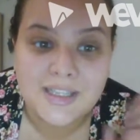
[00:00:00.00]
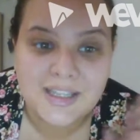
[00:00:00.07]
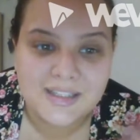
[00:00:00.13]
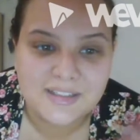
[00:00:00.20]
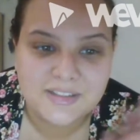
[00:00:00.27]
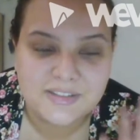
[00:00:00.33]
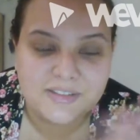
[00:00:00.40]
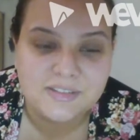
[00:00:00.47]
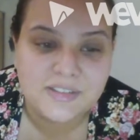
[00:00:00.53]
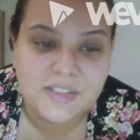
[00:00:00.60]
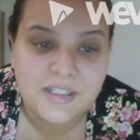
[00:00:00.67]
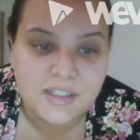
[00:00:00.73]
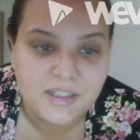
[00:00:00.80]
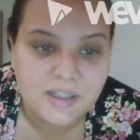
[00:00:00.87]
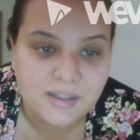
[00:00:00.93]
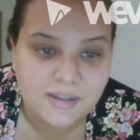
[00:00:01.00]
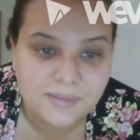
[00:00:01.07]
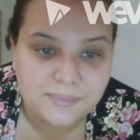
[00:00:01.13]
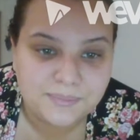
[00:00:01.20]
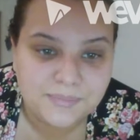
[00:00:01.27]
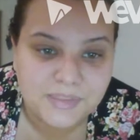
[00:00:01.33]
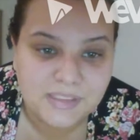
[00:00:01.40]
Hello.
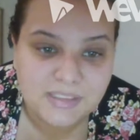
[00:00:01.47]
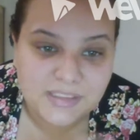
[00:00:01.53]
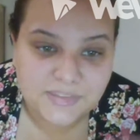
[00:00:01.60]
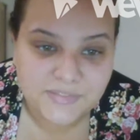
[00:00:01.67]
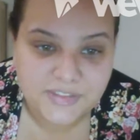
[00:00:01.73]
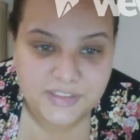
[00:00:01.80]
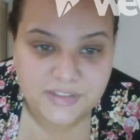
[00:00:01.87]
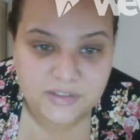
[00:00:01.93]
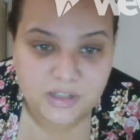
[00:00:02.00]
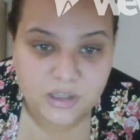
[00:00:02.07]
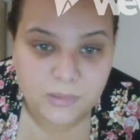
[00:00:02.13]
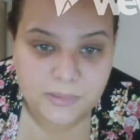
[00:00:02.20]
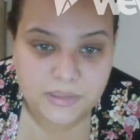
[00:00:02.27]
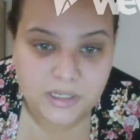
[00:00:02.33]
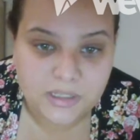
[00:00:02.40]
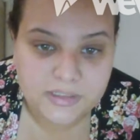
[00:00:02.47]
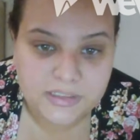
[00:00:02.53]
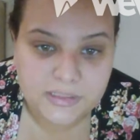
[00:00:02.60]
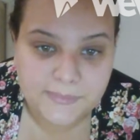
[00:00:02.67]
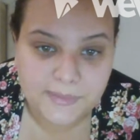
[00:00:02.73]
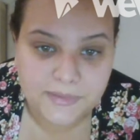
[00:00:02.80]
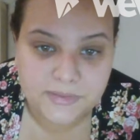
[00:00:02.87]
In this video, I'll be
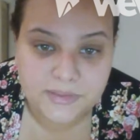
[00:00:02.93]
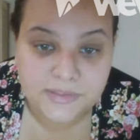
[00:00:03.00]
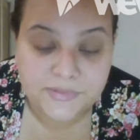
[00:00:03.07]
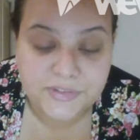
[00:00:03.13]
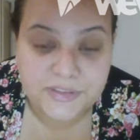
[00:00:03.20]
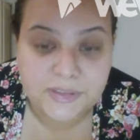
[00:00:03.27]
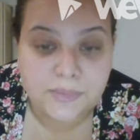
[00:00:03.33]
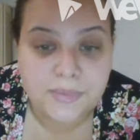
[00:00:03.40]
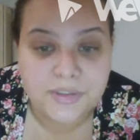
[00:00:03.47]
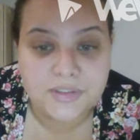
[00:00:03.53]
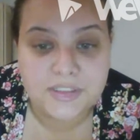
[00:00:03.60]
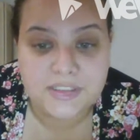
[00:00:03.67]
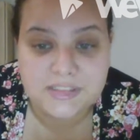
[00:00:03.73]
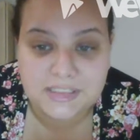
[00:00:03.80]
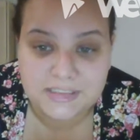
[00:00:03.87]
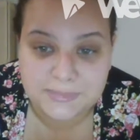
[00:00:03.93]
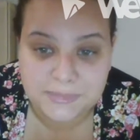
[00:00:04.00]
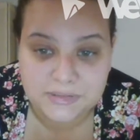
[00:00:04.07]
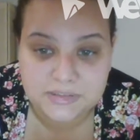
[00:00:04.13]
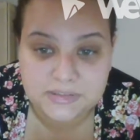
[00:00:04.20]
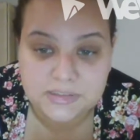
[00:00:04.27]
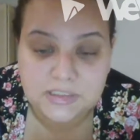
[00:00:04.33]
talking about different ability
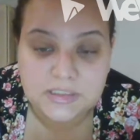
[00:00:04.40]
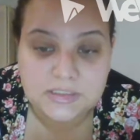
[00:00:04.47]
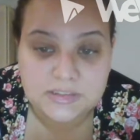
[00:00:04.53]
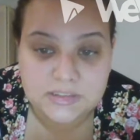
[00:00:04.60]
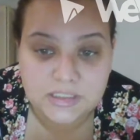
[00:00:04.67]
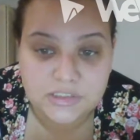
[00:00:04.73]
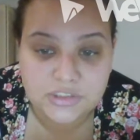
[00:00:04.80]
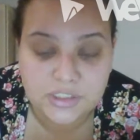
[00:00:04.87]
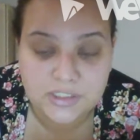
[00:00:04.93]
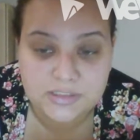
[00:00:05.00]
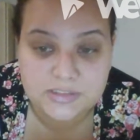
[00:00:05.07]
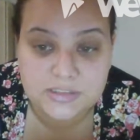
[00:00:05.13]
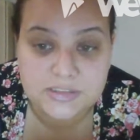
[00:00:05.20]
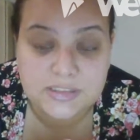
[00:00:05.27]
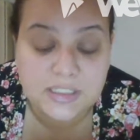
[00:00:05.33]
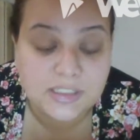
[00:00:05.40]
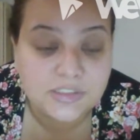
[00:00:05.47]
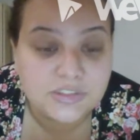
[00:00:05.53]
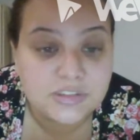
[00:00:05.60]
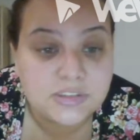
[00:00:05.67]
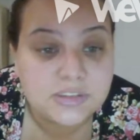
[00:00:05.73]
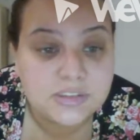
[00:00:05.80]
assessments, such as
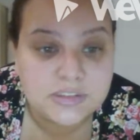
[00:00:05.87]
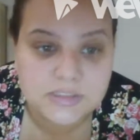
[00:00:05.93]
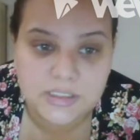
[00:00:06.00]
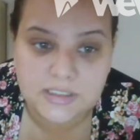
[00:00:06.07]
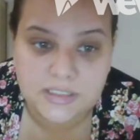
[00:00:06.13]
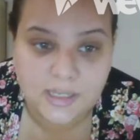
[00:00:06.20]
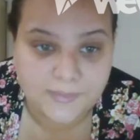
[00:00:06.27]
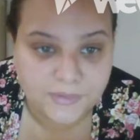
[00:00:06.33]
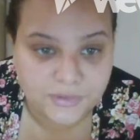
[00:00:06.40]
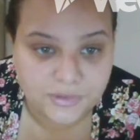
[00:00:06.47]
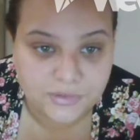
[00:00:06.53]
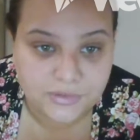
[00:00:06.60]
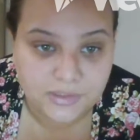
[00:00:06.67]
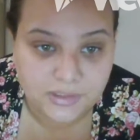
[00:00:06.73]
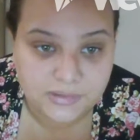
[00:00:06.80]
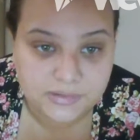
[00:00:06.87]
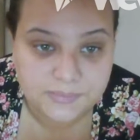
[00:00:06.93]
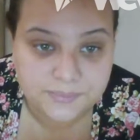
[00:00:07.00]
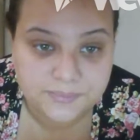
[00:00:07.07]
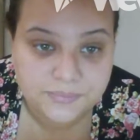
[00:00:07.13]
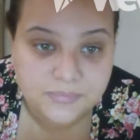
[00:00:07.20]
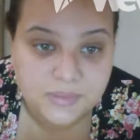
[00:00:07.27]
intelligence and aptitude tests.
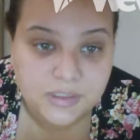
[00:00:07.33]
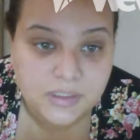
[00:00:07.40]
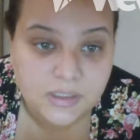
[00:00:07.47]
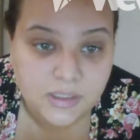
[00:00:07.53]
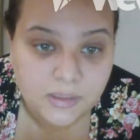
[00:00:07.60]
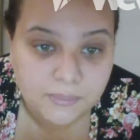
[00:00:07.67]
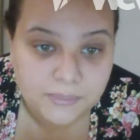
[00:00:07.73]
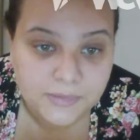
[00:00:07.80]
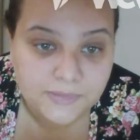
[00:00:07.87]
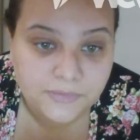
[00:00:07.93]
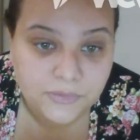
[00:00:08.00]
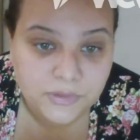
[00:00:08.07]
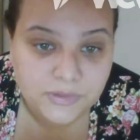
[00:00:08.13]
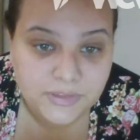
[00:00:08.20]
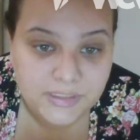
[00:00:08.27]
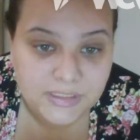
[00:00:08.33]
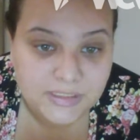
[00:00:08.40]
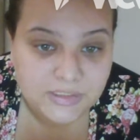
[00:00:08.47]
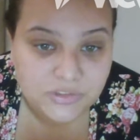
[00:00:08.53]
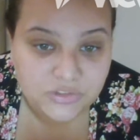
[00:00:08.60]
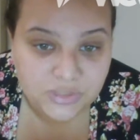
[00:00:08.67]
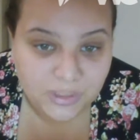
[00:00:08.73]
Before reading
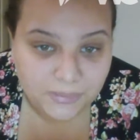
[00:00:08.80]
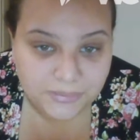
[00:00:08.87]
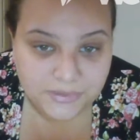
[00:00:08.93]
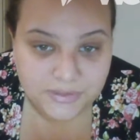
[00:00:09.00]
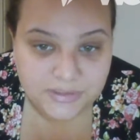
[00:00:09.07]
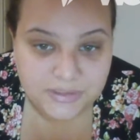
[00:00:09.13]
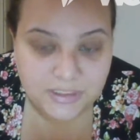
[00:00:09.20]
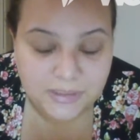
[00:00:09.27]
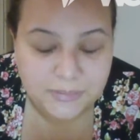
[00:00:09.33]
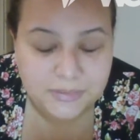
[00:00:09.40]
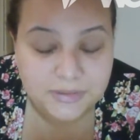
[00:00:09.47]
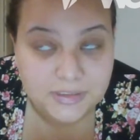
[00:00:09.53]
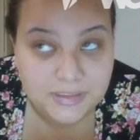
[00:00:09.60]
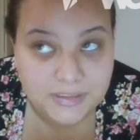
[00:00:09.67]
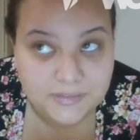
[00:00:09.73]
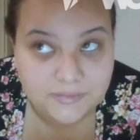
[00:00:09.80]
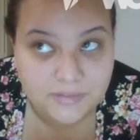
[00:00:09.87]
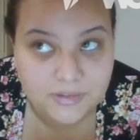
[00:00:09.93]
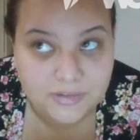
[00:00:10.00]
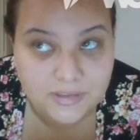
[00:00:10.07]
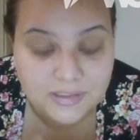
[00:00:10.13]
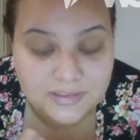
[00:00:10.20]
this chapter, I believe
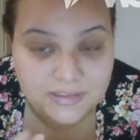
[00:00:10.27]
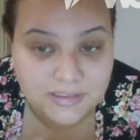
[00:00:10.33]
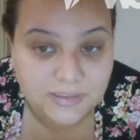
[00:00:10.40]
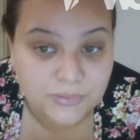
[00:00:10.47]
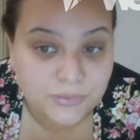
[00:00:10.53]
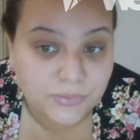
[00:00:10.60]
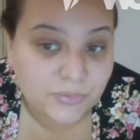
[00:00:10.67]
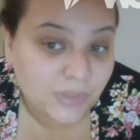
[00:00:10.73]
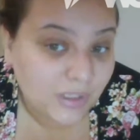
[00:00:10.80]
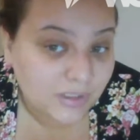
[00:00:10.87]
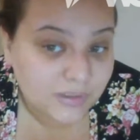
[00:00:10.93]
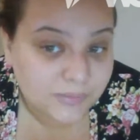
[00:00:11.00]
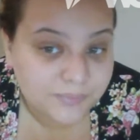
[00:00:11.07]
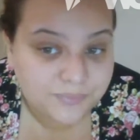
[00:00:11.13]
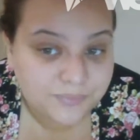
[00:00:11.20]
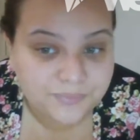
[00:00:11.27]
that the SAT was flawed.